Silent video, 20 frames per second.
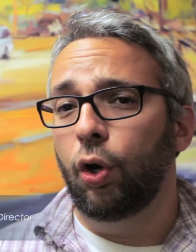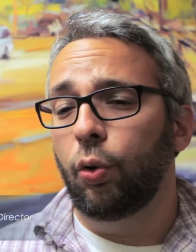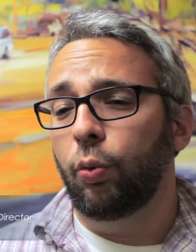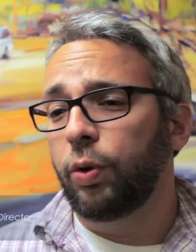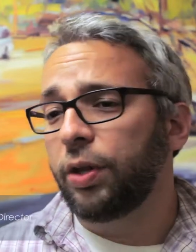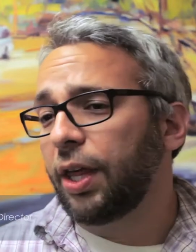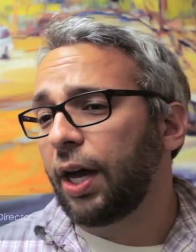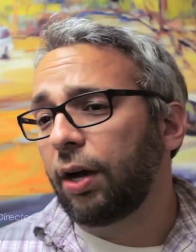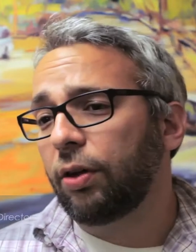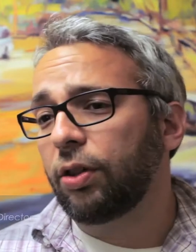
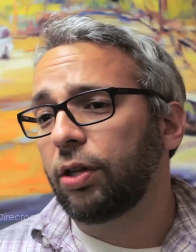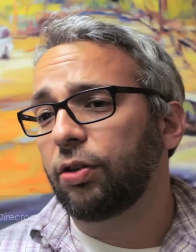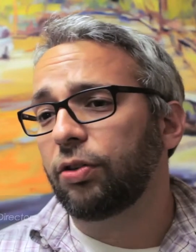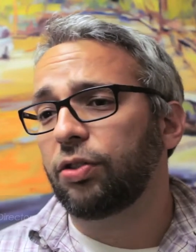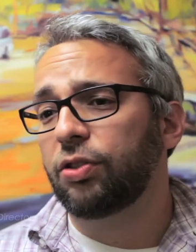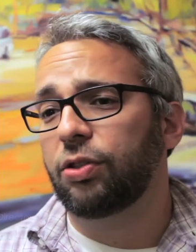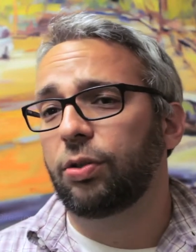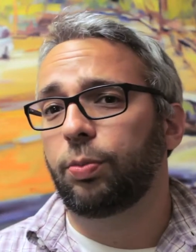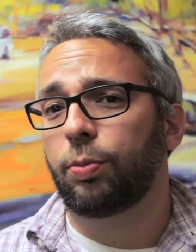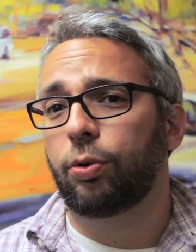Without their
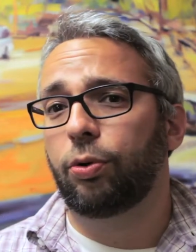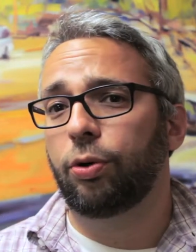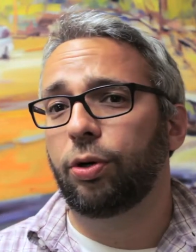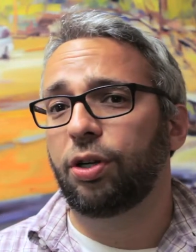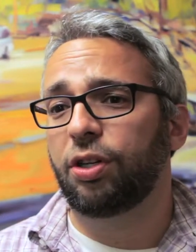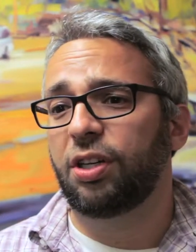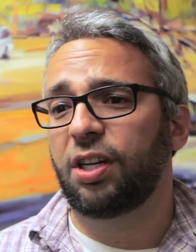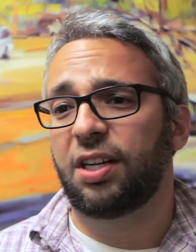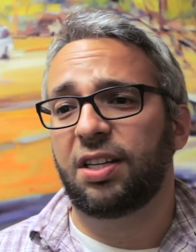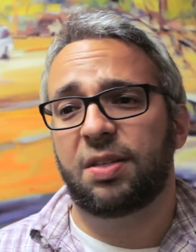
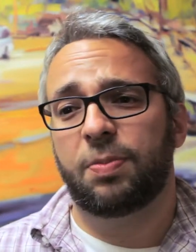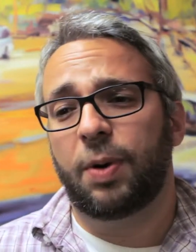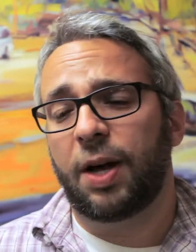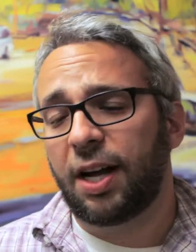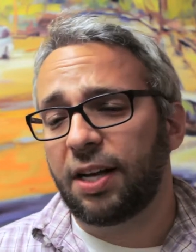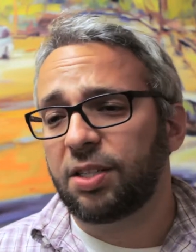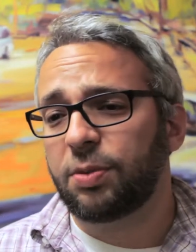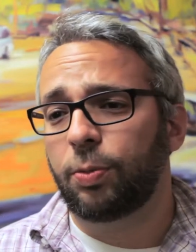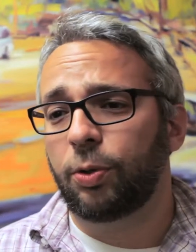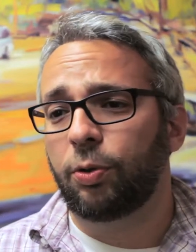support, it's
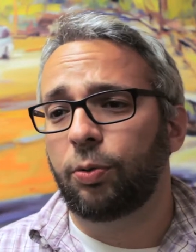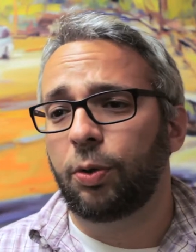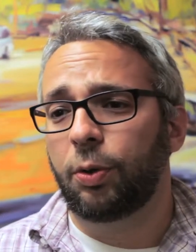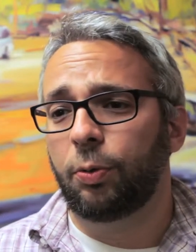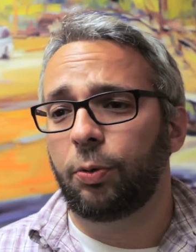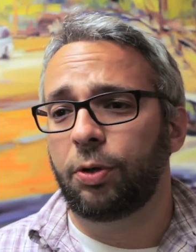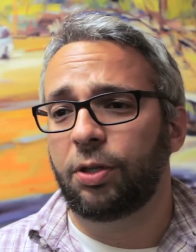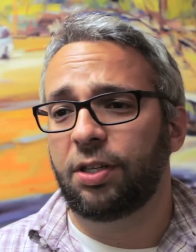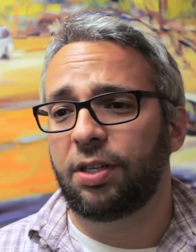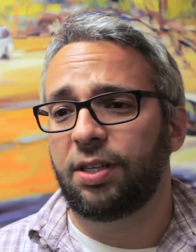possible we
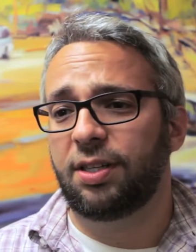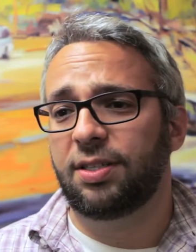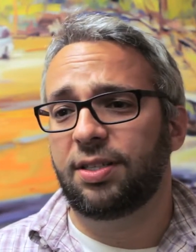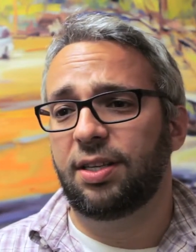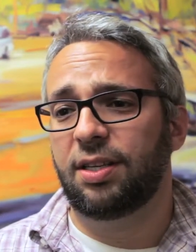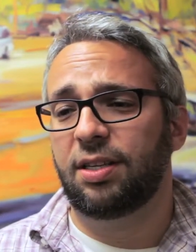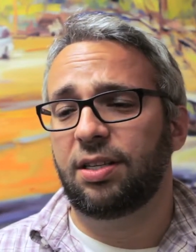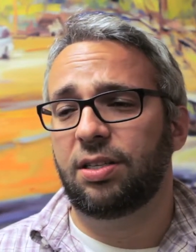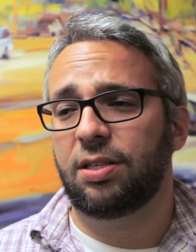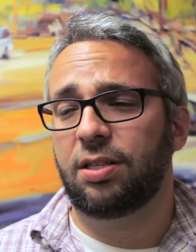wouldn't
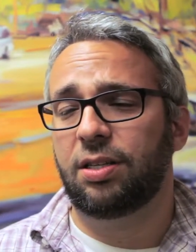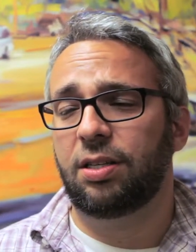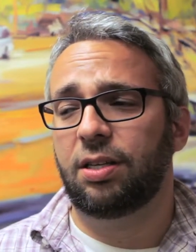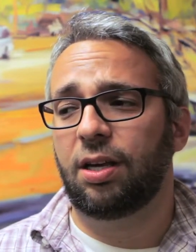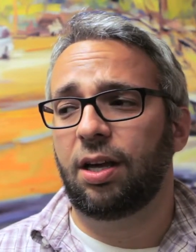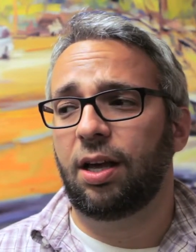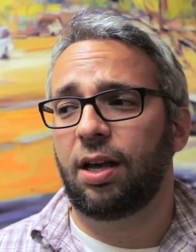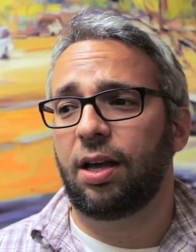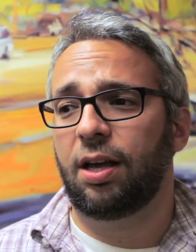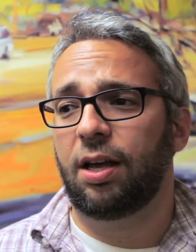exist.
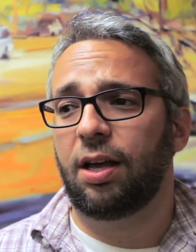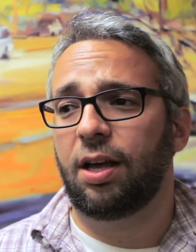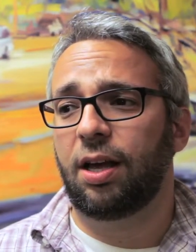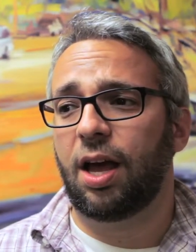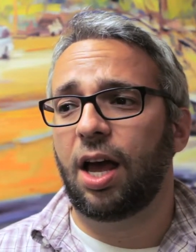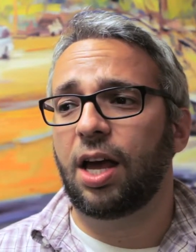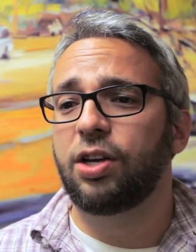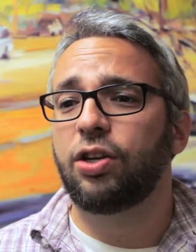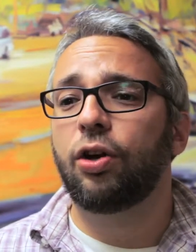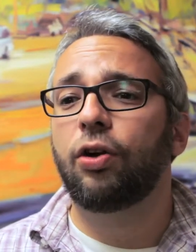Uh,
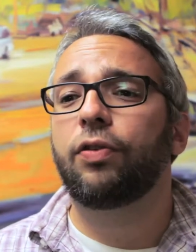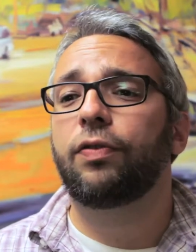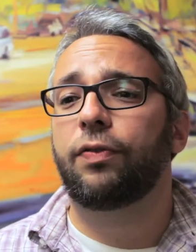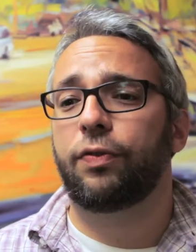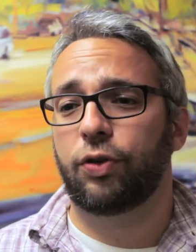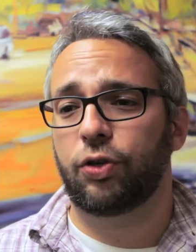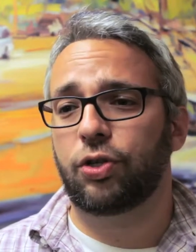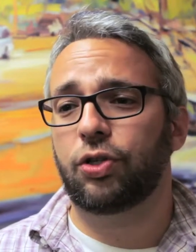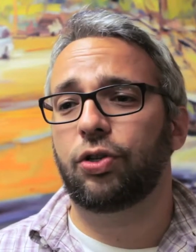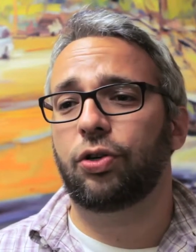I know
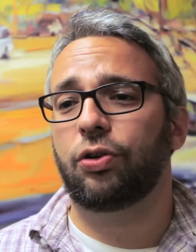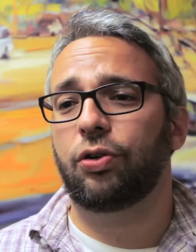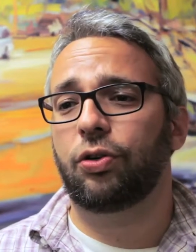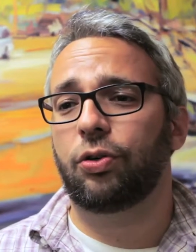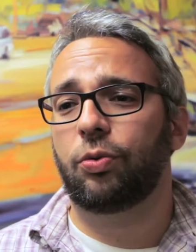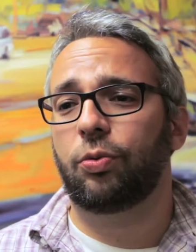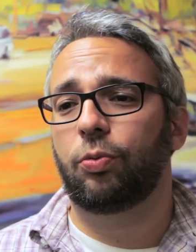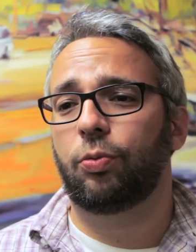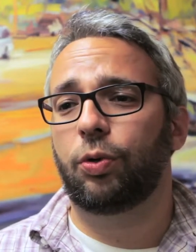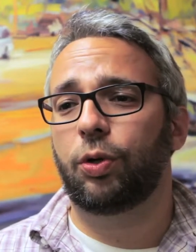for
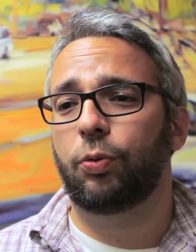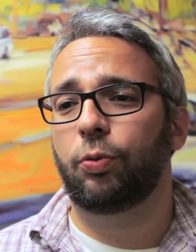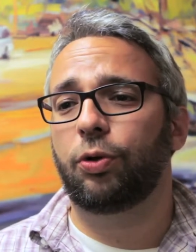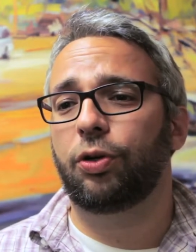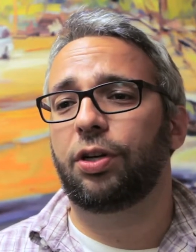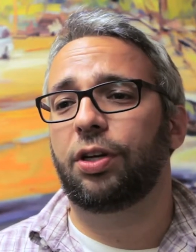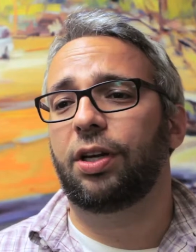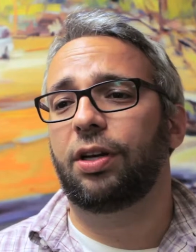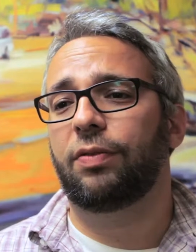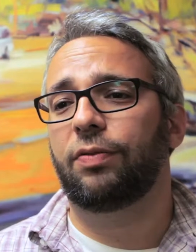certain we
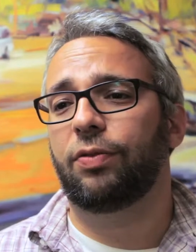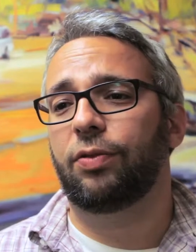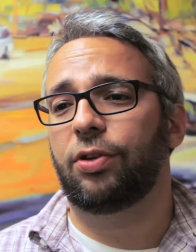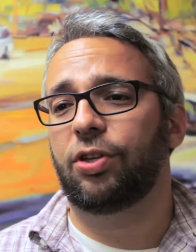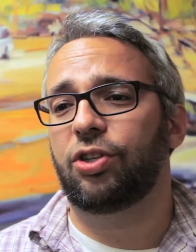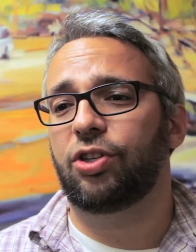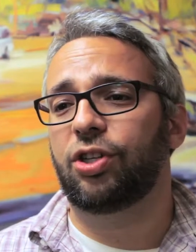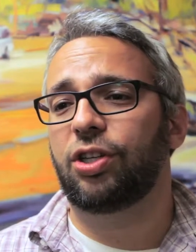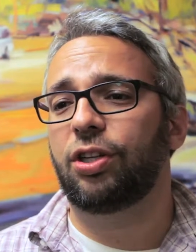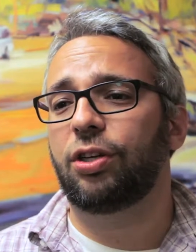wouldn't have
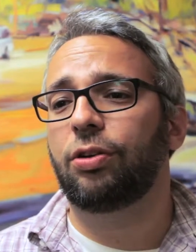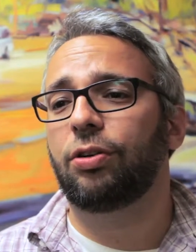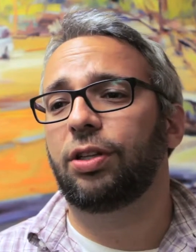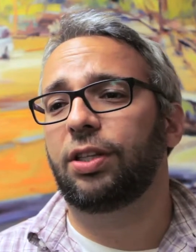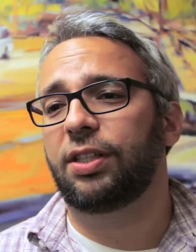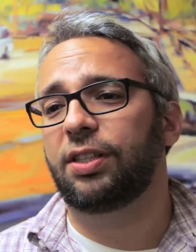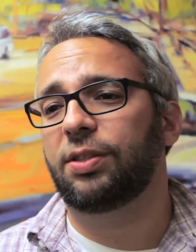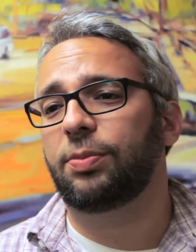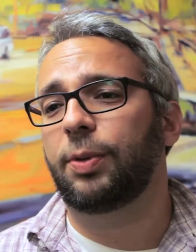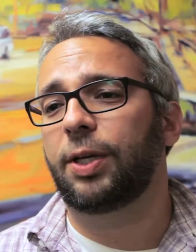reached
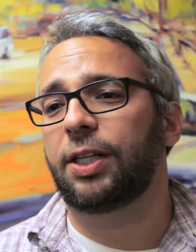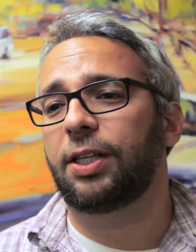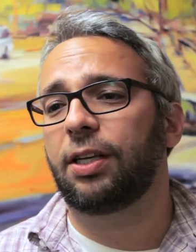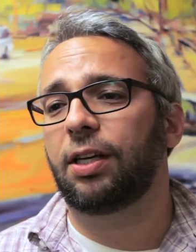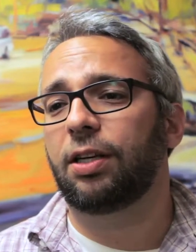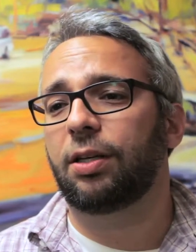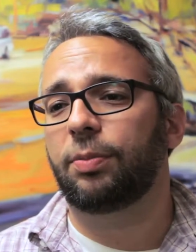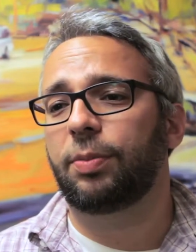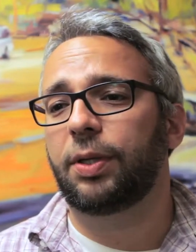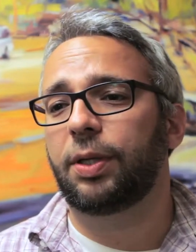nearly as many
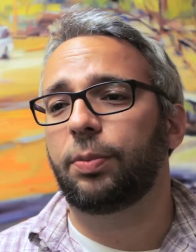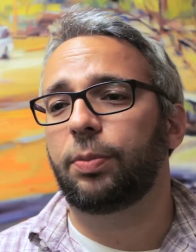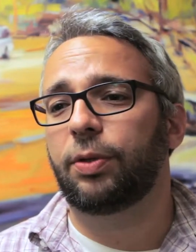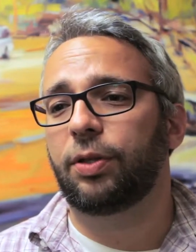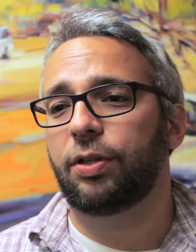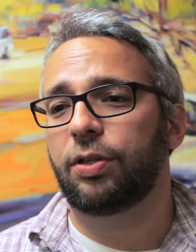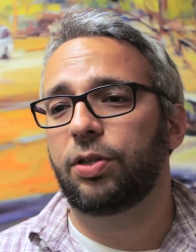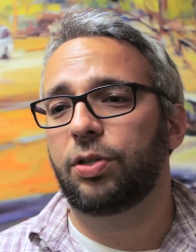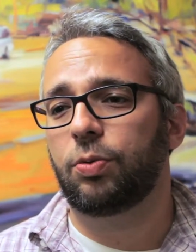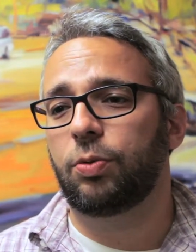young
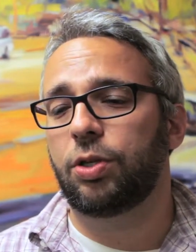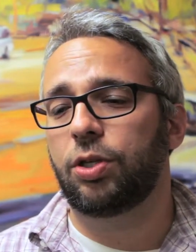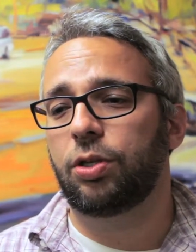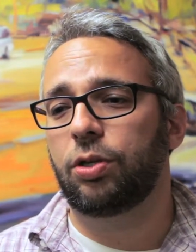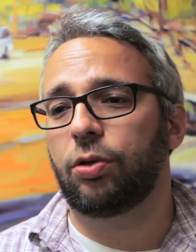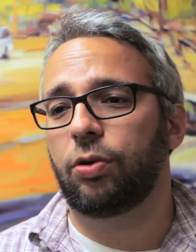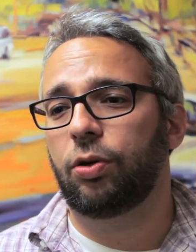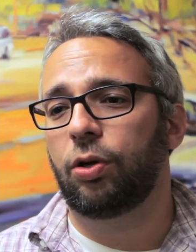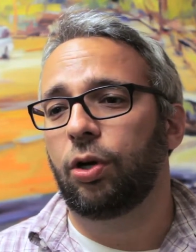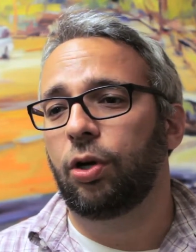people as we do.